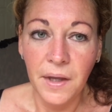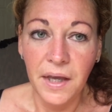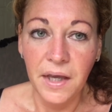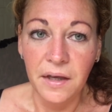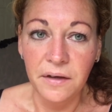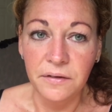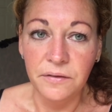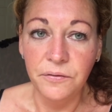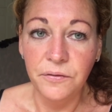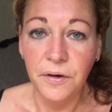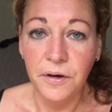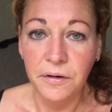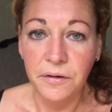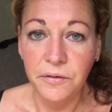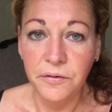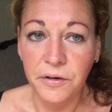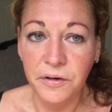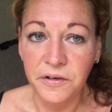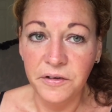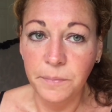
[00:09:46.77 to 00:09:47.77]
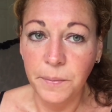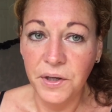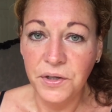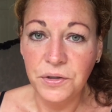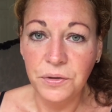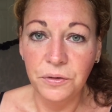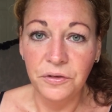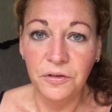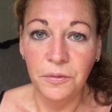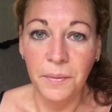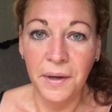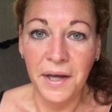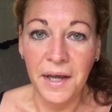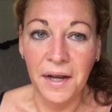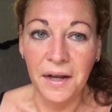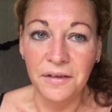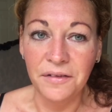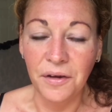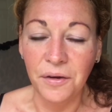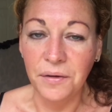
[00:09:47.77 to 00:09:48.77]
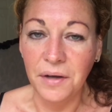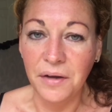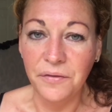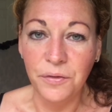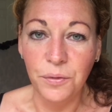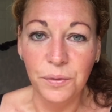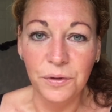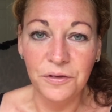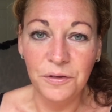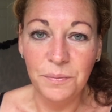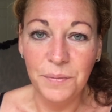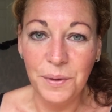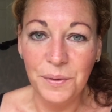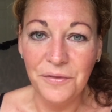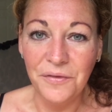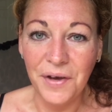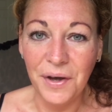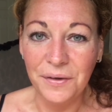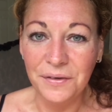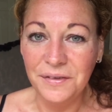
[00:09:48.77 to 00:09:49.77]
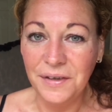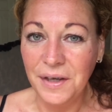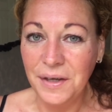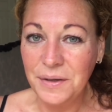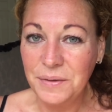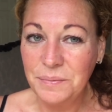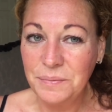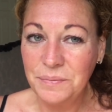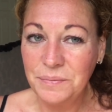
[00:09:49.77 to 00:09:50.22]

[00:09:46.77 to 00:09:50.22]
it is very, very special to me, and I don't ever want to be without it.